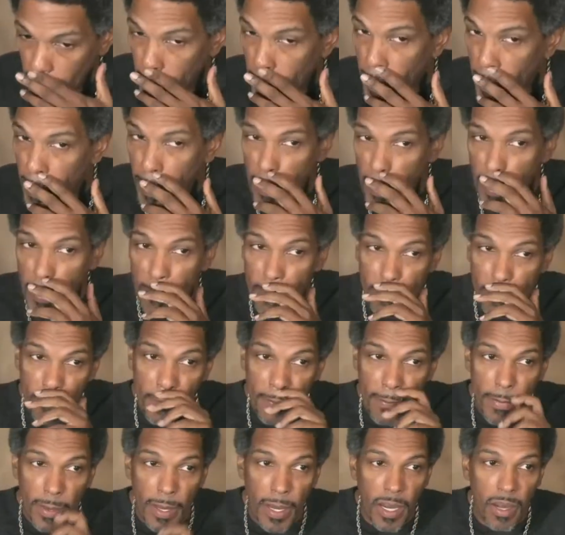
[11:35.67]

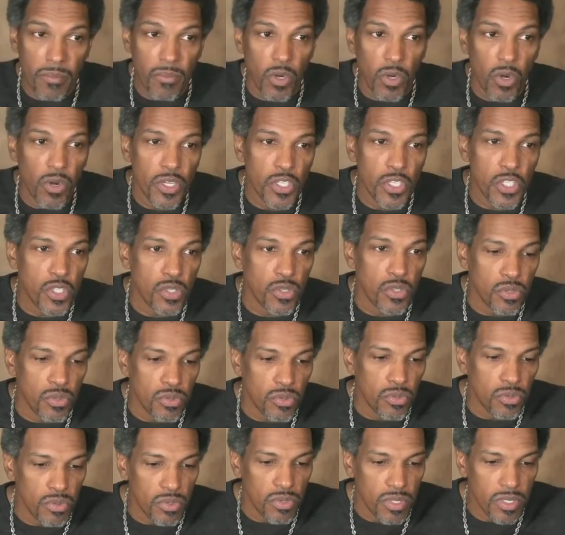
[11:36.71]
I'm going
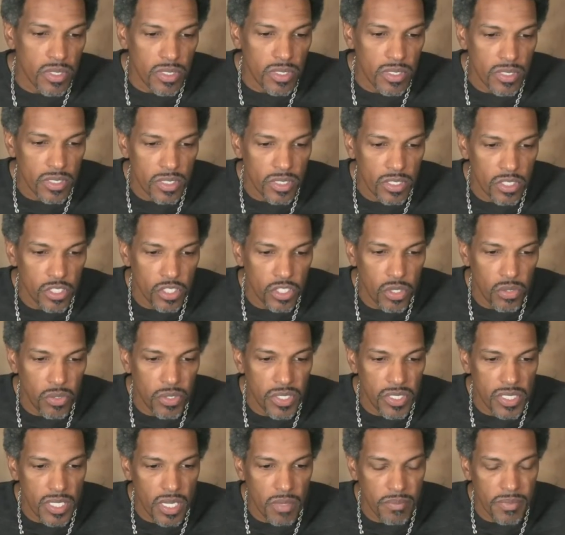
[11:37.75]
to show you
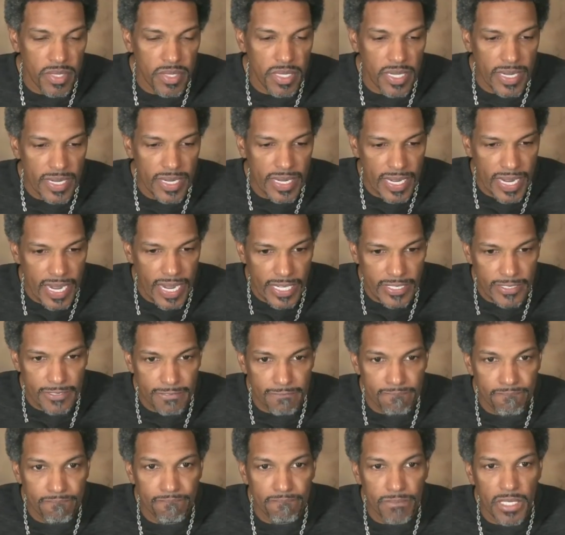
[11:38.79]
something again,
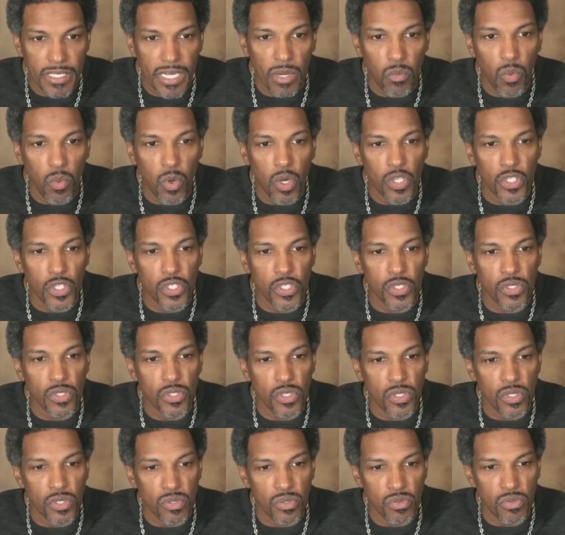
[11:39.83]
but I want you
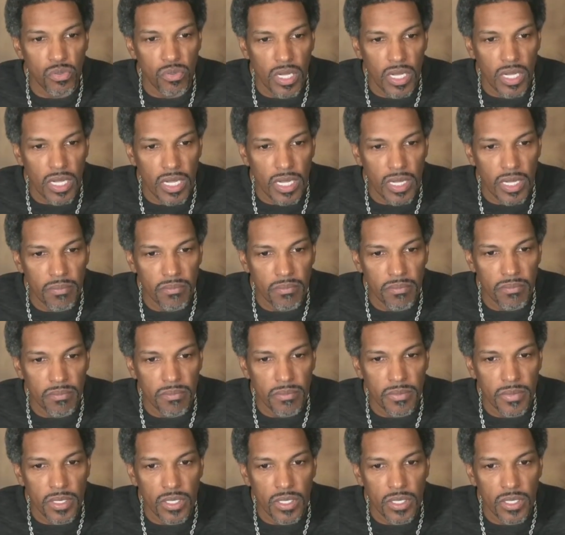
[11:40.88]
to